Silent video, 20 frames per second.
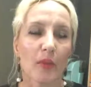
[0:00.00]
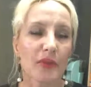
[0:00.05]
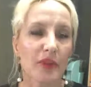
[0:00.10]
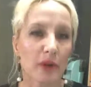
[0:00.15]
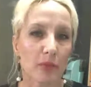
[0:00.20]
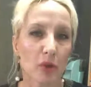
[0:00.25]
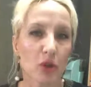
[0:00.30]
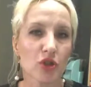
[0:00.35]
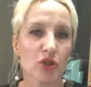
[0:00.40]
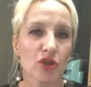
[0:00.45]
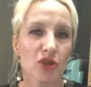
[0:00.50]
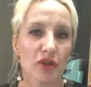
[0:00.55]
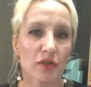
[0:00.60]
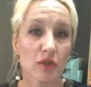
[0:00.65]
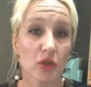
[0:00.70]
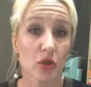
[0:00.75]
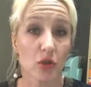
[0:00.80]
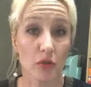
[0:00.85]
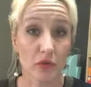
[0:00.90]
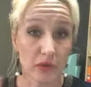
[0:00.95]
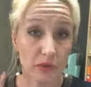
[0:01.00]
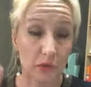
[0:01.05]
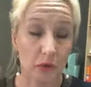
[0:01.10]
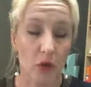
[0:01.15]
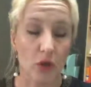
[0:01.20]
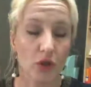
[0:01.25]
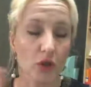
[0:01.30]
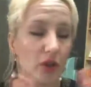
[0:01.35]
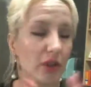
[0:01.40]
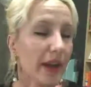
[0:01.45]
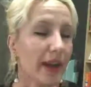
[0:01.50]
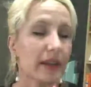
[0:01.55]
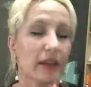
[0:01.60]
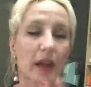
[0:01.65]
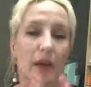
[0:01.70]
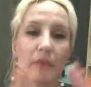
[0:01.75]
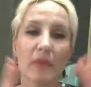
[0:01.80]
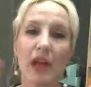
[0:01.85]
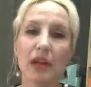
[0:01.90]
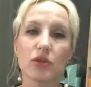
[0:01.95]
emergency reserves first, right?
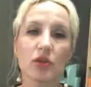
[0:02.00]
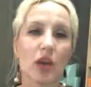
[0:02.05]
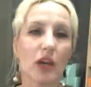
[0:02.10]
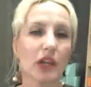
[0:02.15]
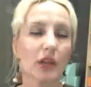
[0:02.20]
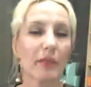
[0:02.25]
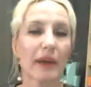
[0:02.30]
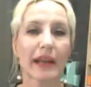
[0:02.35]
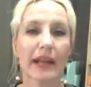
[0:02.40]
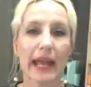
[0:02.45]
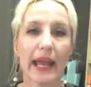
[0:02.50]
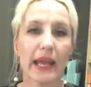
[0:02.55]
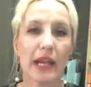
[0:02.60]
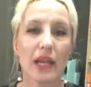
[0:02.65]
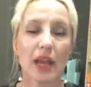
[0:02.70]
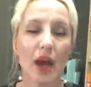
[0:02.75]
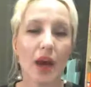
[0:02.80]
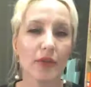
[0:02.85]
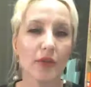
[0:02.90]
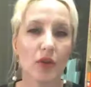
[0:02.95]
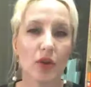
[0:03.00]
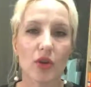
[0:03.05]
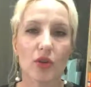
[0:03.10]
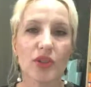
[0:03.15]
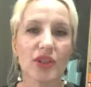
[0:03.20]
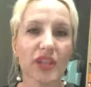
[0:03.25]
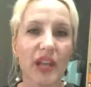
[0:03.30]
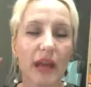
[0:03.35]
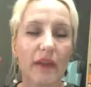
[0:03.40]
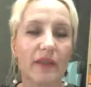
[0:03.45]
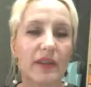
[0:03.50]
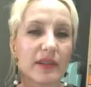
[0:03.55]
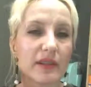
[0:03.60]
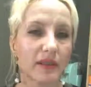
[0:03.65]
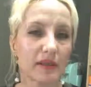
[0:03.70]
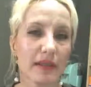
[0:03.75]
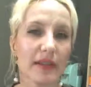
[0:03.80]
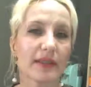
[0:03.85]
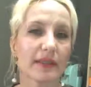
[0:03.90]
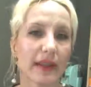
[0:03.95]
I'm not talking about any other savings
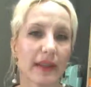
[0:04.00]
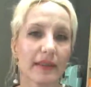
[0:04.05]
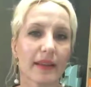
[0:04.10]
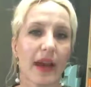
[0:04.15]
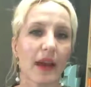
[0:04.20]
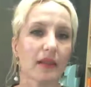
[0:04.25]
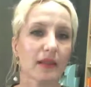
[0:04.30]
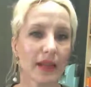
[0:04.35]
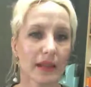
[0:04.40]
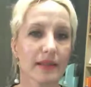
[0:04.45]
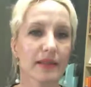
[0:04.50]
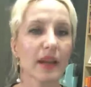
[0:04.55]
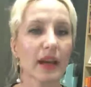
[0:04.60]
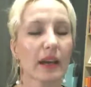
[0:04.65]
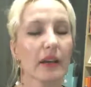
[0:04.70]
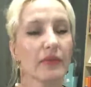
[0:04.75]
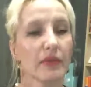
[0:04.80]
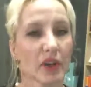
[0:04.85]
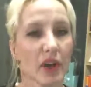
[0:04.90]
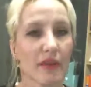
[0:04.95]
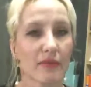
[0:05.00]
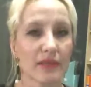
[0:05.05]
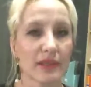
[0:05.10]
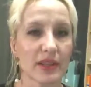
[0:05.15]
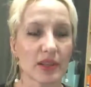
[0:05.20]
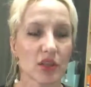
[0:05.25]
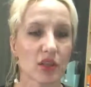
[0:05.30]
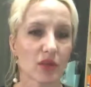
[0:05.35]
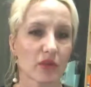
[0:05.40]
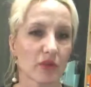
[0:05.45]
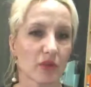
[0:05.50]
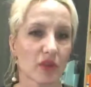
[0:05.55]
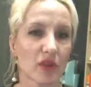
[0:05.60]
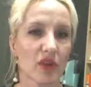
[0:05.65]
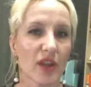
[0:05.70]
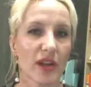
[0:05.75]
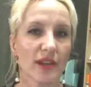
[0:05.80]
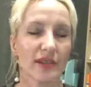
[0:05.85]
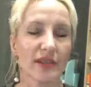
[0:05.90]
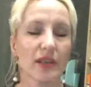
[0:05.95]
and things like that. That's kind of a conversation for the
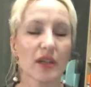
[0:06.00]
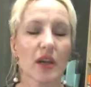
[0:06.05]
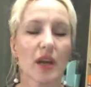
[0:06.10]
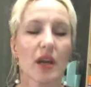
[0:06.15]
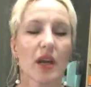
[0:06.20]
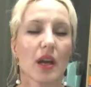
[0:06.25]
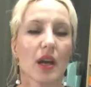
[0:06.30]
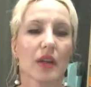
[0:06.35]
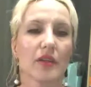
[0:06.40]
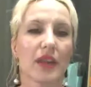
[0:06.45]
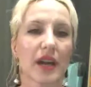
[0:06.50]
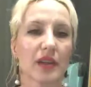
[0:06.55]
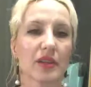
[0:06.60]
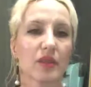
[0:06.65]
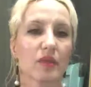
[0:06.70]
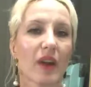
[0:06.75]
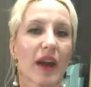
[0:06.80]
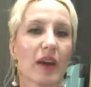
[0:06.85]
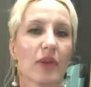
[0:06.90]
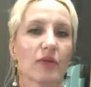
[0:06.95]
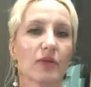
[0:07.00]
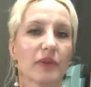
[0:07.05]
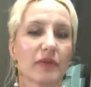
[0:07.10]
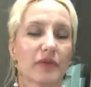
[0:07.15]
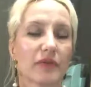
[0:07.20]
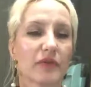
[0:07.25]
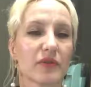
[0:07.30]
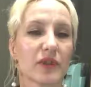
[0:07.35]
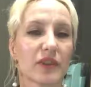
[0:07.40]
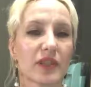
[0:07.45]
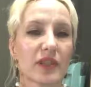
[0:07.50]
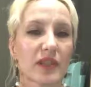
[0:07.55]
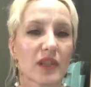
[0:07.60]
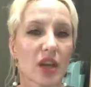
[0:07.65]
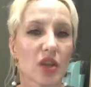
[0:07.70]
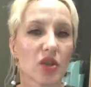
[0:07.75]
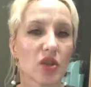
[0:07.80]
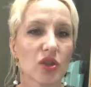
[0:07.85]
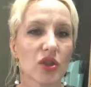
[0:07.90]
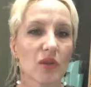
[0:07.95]
next round of
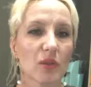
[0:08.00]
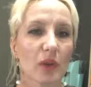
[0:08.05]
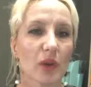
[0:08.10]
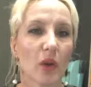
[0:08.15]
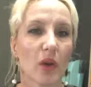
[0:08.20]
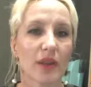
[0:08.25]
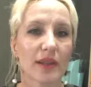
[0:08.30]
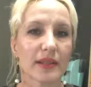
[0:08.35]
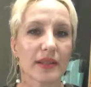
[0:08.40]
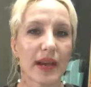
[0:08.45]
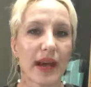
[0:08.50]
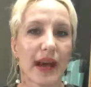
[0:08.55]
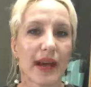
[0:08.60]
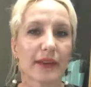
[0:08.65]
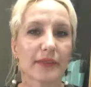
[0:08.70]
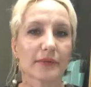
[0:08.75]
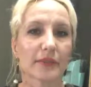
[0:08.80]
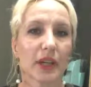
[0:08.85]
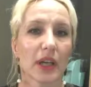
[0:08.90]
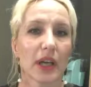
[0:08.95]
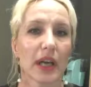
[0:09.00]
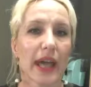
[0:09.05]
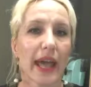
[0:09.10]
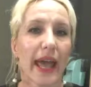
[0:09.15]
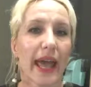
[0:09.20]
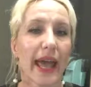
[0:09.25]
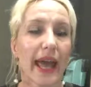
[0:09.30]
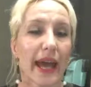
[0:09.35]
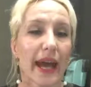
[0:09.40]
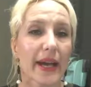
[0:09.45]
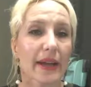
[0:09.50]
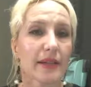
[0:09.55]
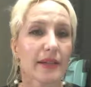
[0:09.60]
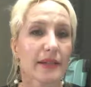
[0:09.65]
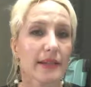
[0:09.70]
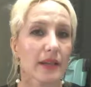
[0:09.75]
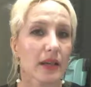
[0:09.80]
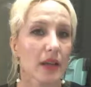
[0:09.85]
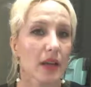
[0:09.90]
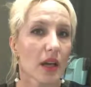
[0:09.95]
discussions we're going to have.
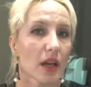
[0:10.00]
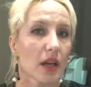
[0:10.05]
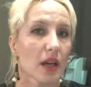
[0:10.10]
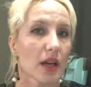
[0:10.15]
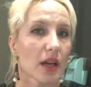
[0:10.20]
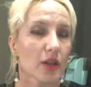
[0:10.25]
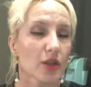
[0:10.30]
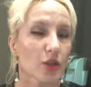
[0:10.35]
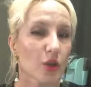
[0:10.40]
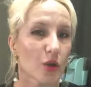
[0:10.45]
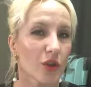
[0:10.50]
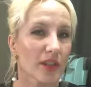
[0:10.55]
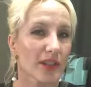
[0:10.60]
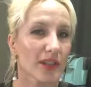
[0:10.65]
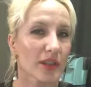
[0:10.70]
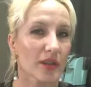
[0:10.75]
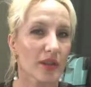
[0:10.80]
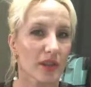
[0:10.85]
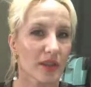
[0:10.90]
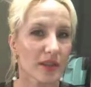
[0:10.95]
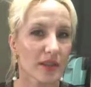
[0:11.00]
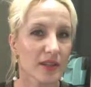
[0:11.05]
And so this